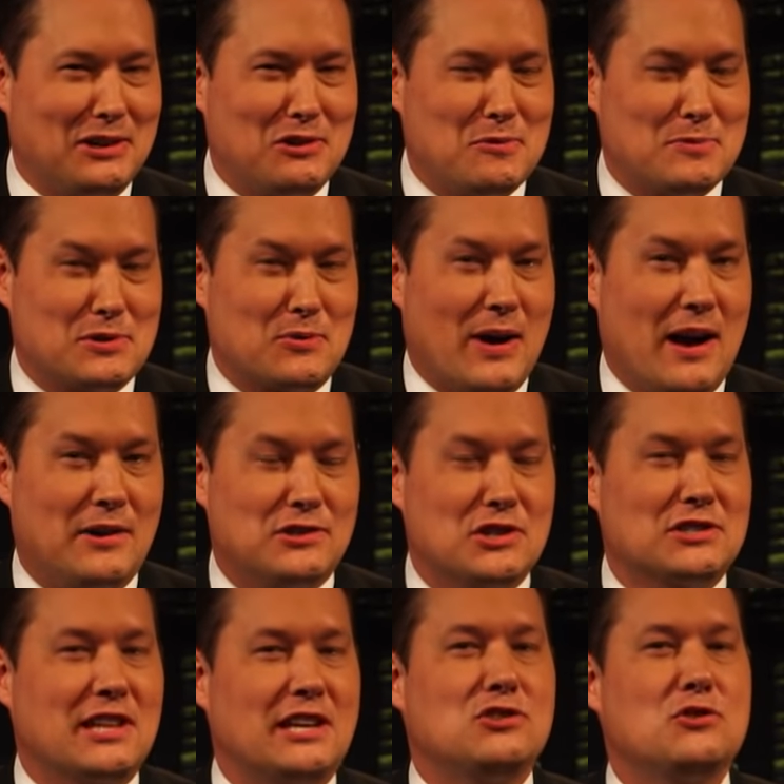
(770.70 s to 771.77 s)
cubes around,
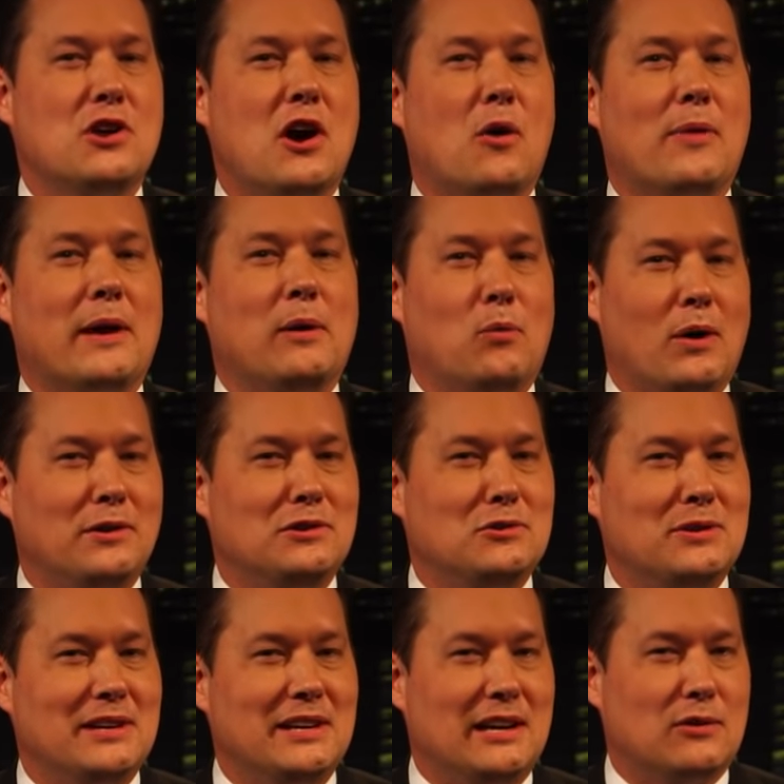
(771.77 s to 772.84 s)
just let you know they want
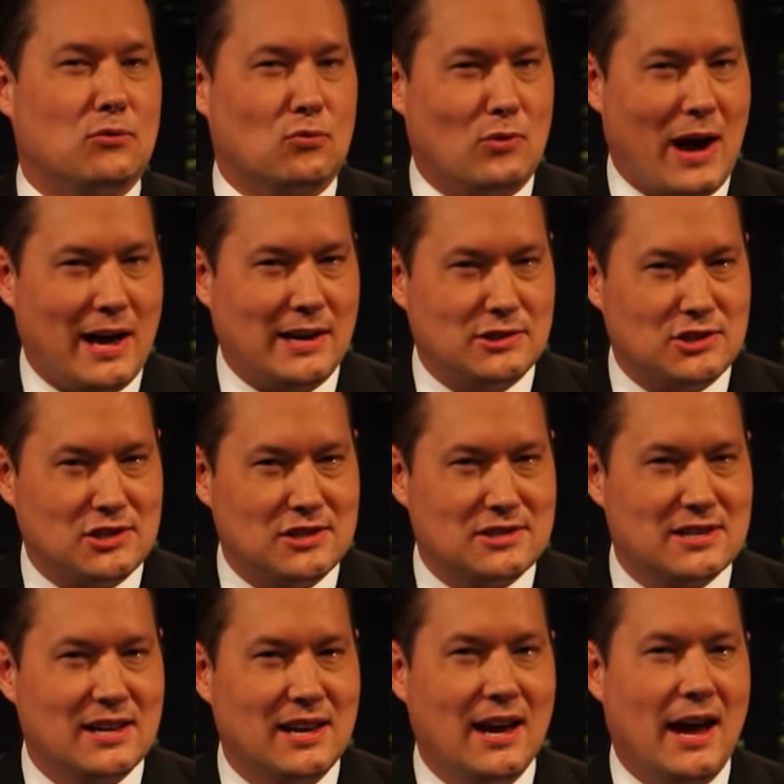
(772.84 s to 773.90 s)
you to eat
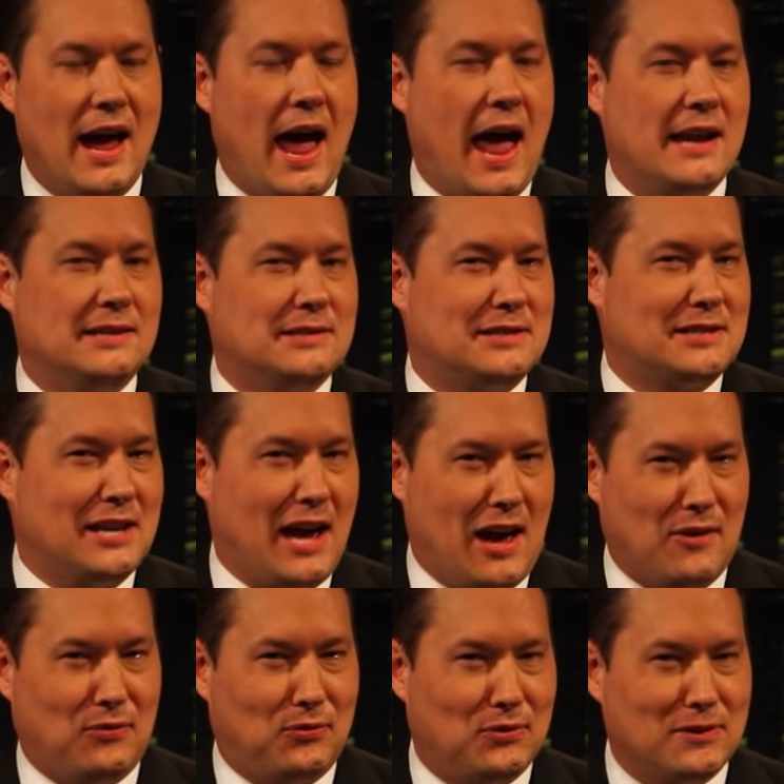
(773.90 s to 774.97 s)
radishes and
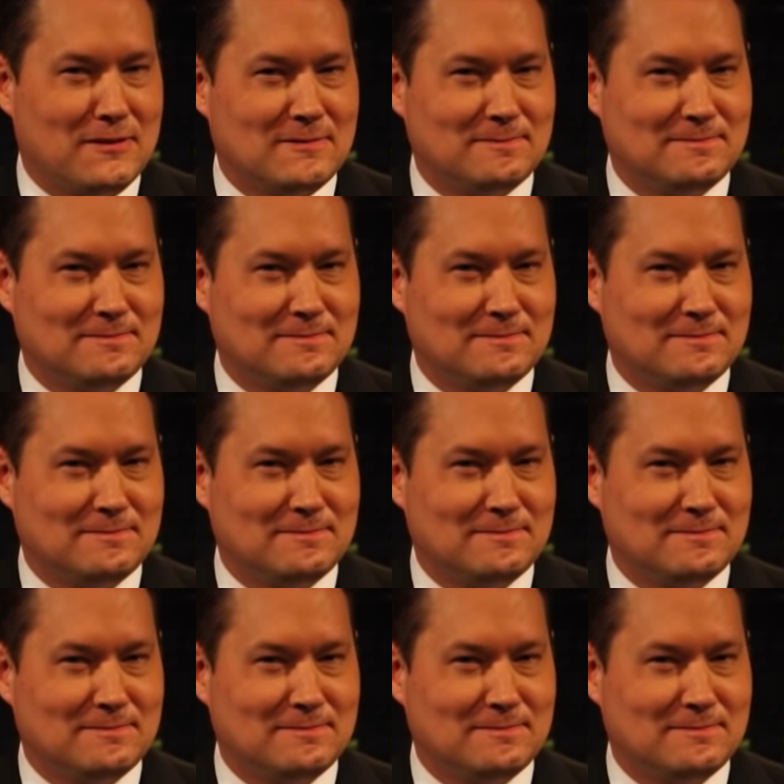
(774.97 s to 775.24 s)
teff.